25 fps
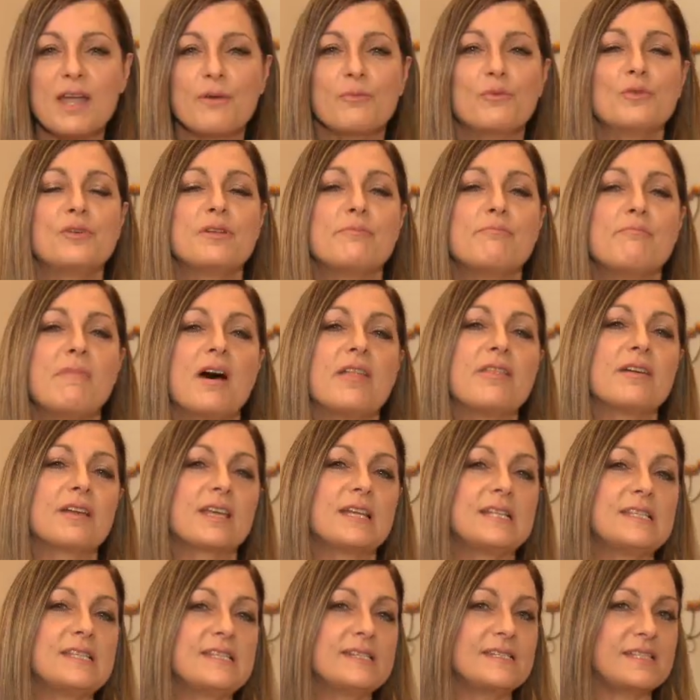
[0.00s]
would a mother
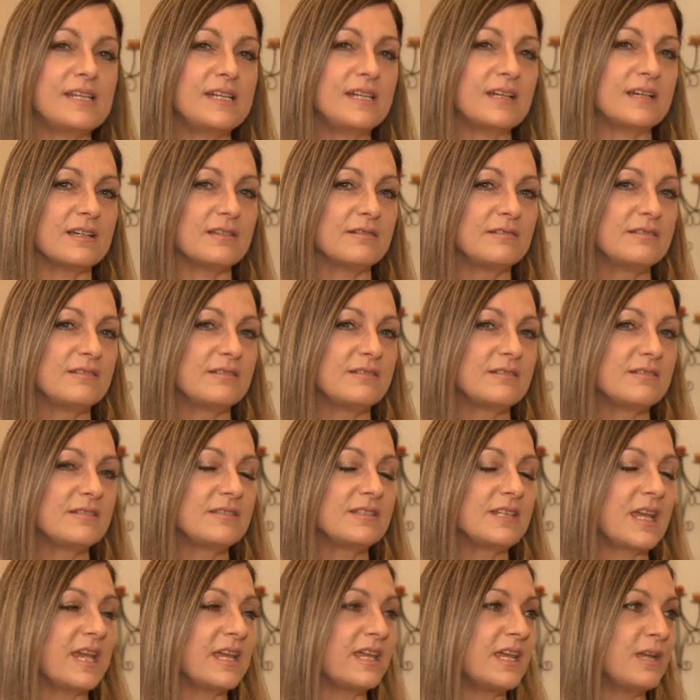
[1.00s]
consider
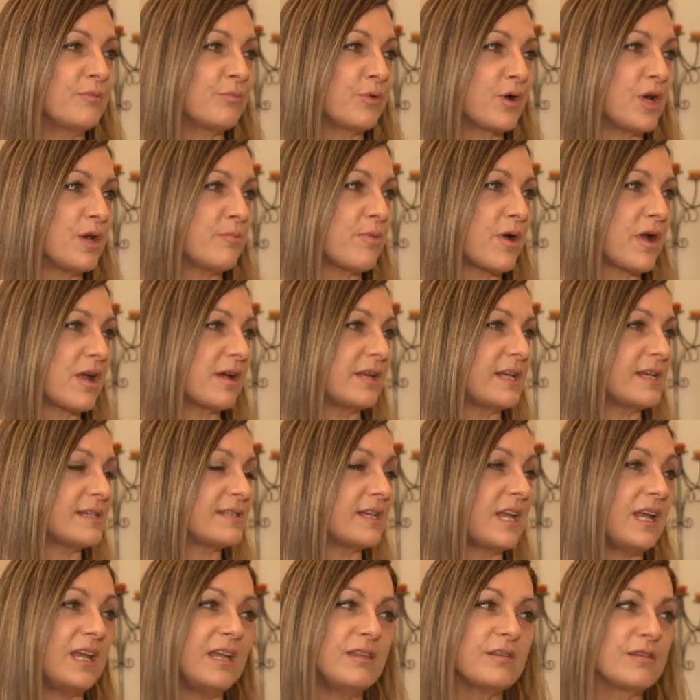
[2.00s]
taking probiotics
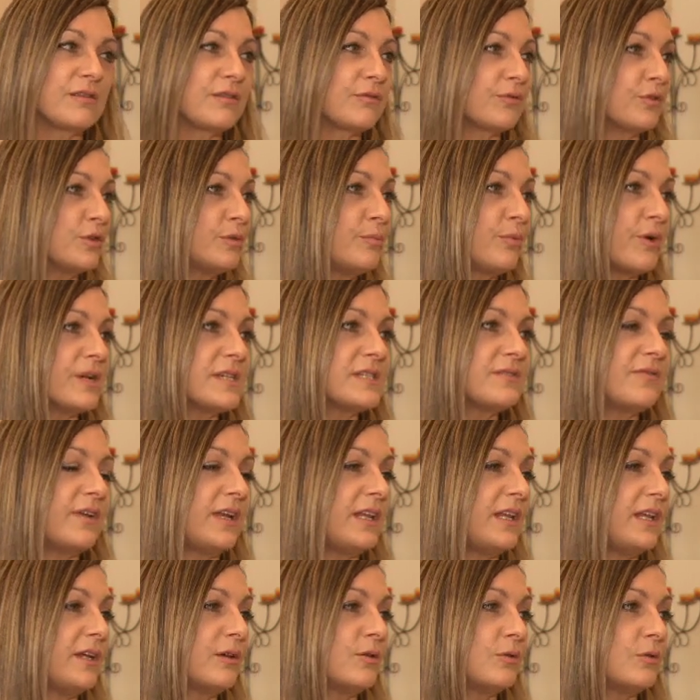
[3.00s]
either through
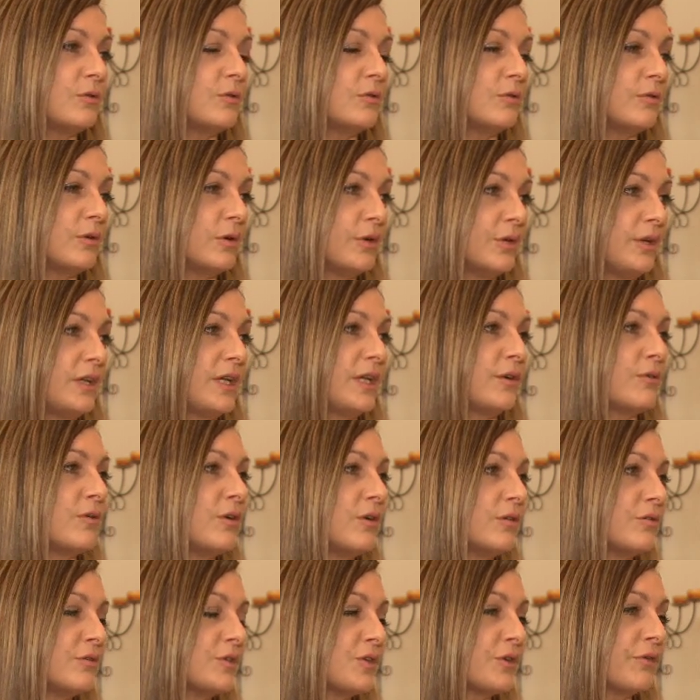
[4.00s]
breastfeeding or earlier
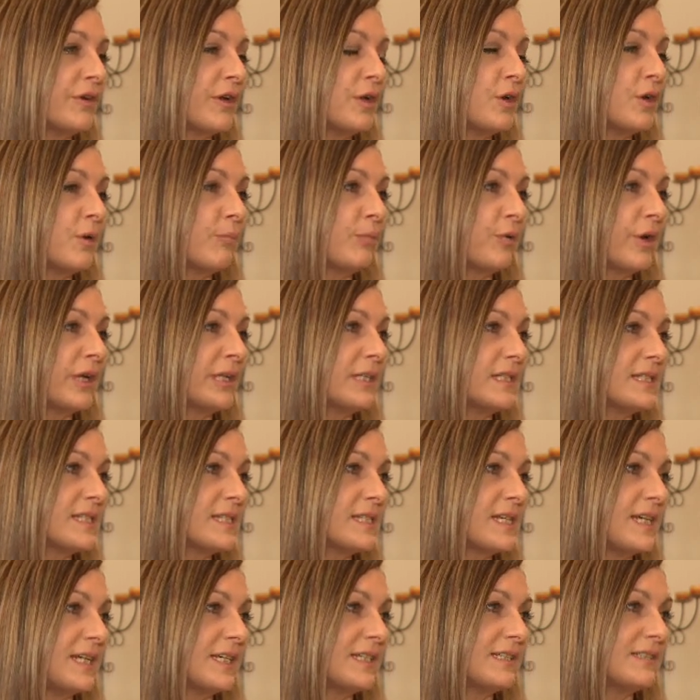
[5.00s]
on during her
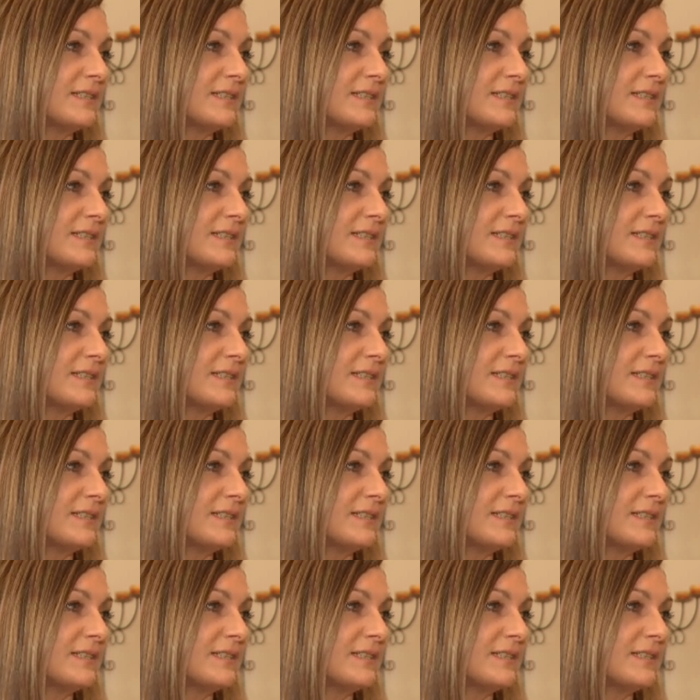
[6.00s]
pregnancy?